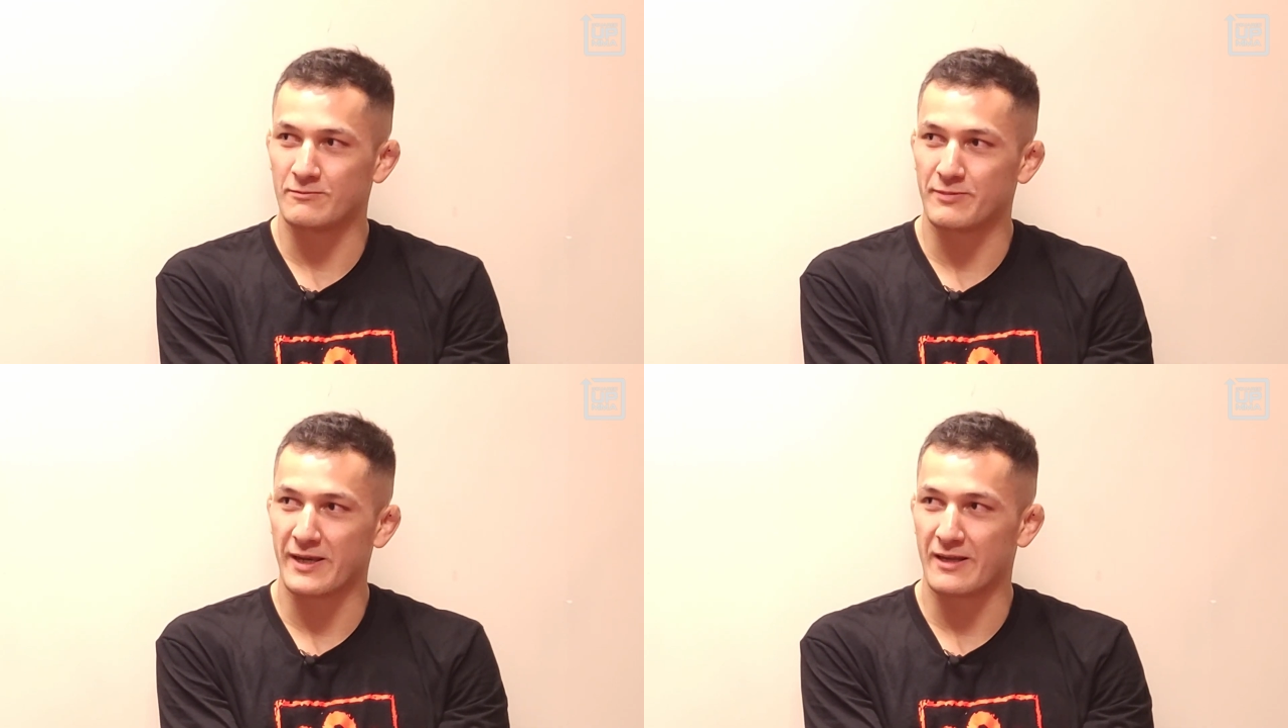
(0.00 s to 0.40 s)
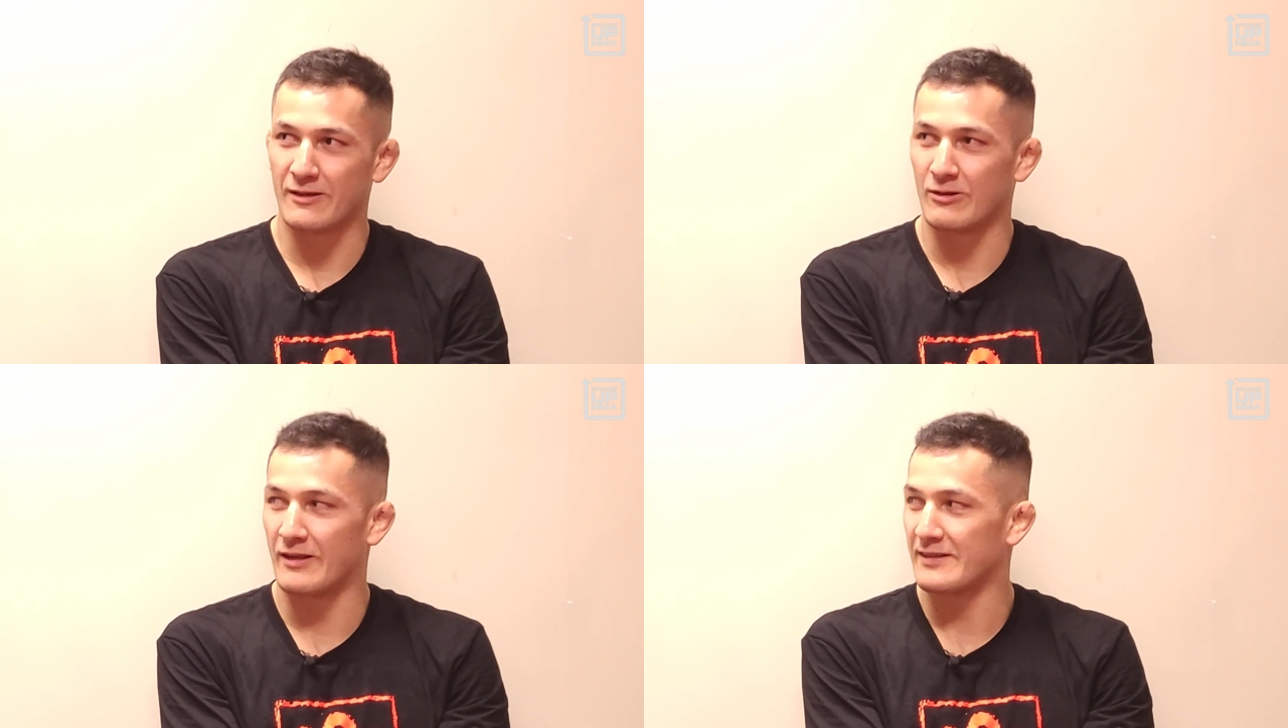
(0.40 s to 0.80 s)
being a
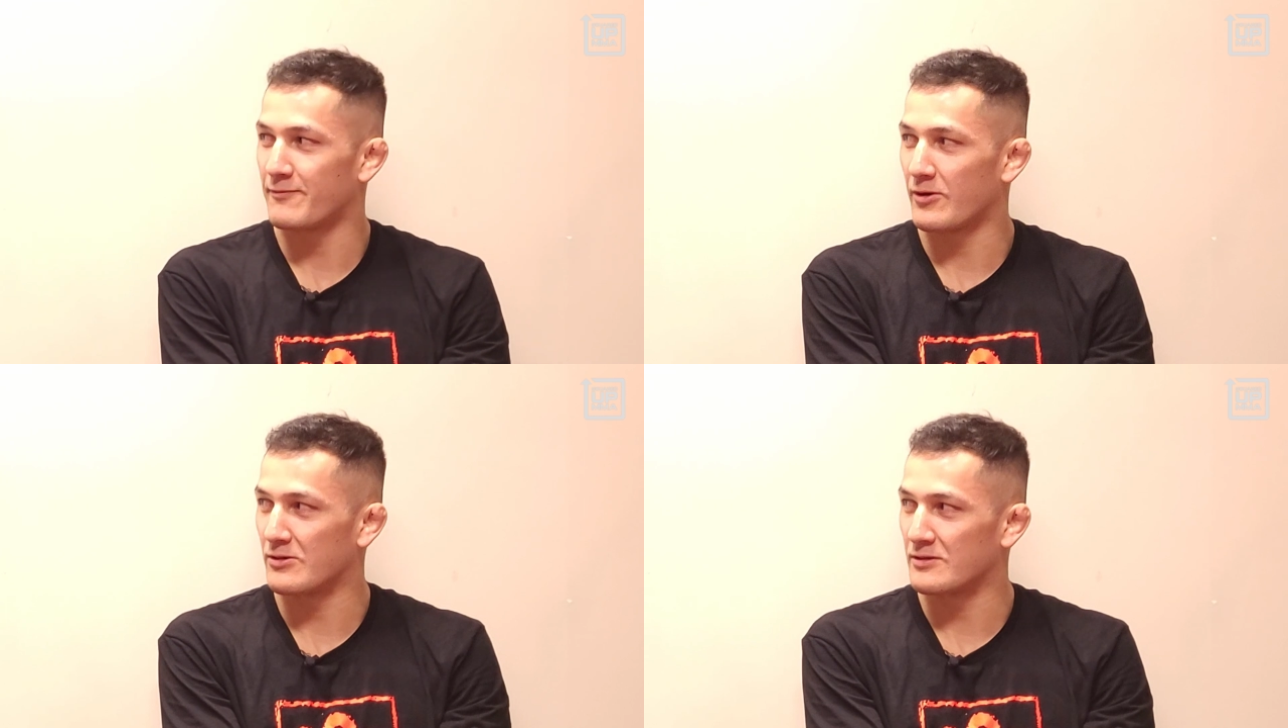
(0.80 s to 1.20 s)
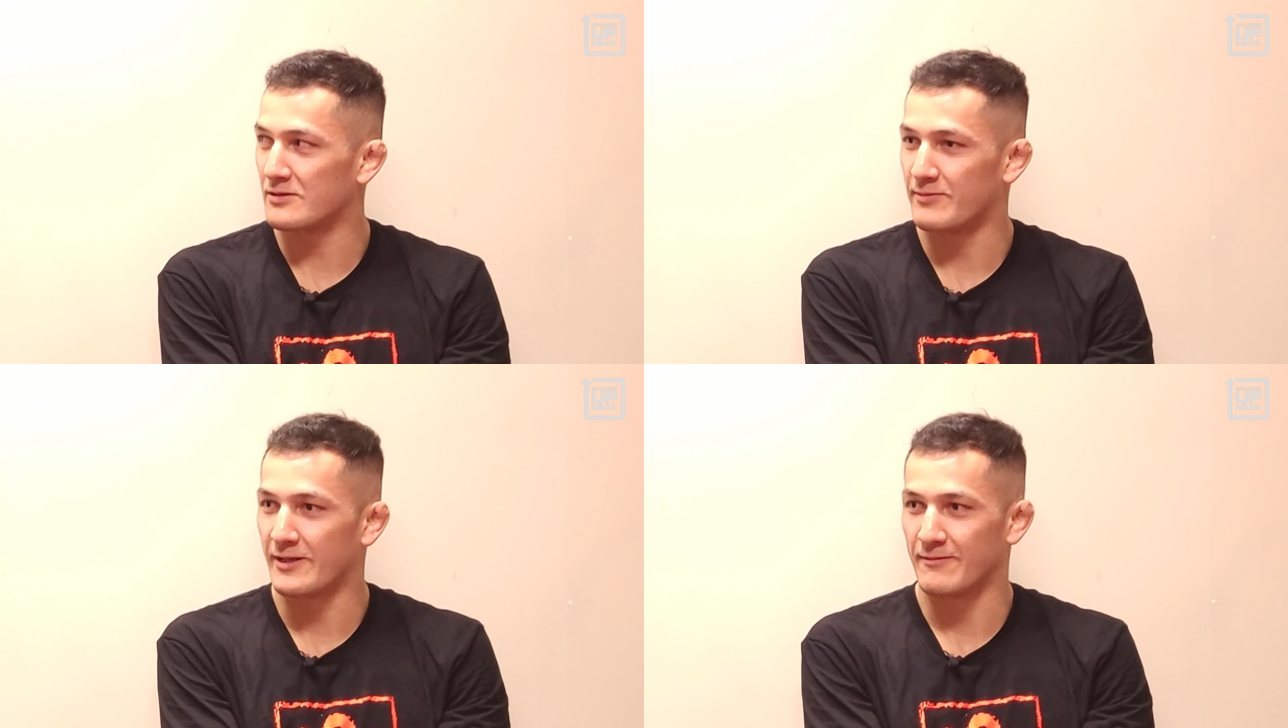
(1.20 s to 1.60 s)
little less
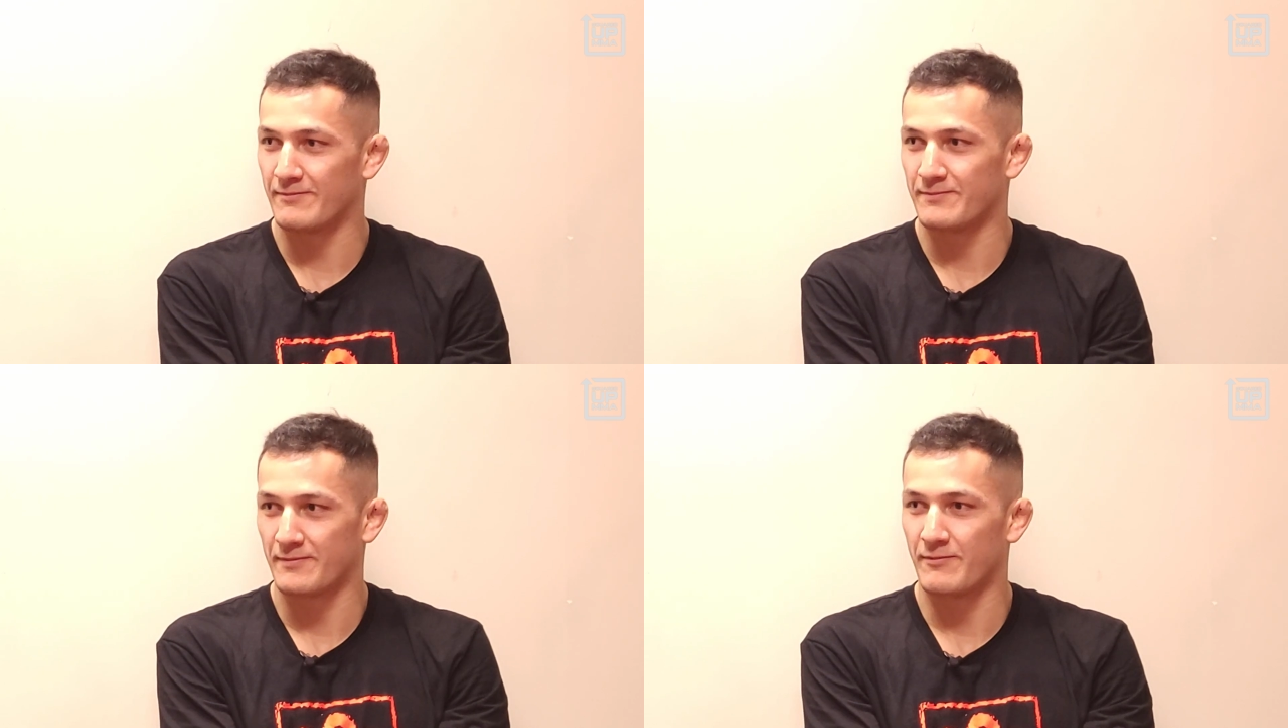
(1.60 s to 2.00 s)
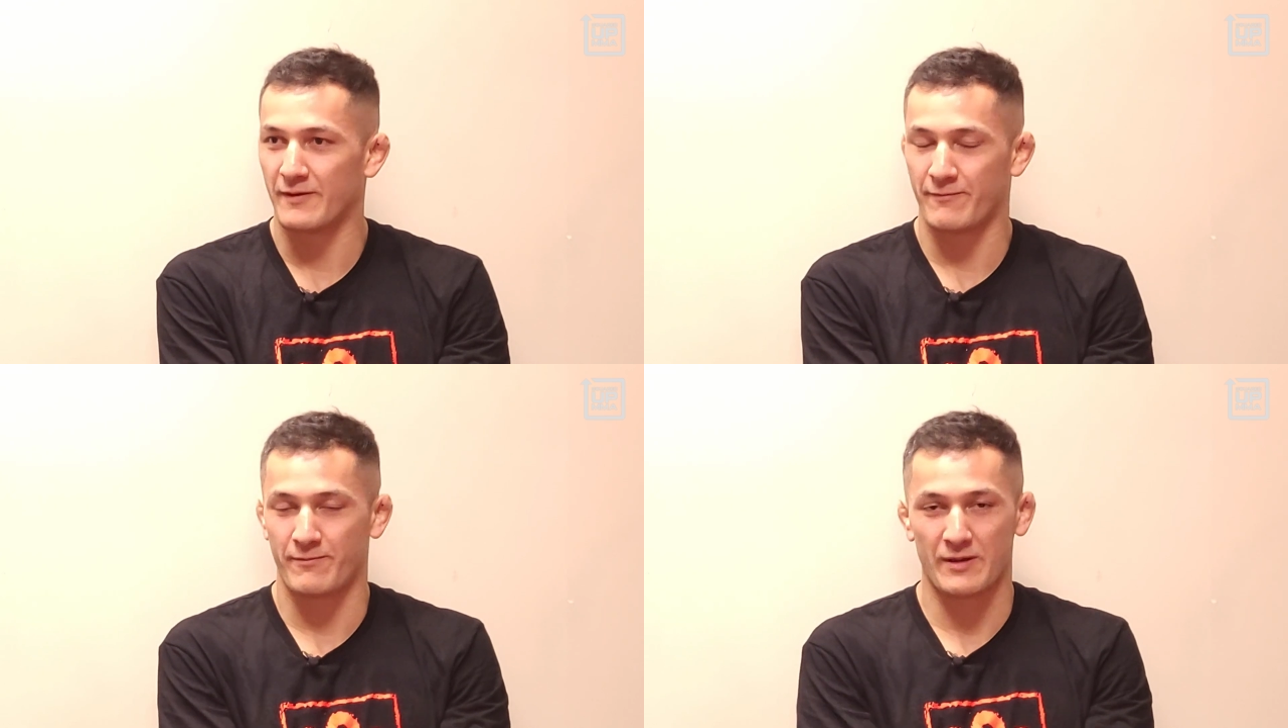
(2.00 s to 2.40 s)
focused. But yeah, but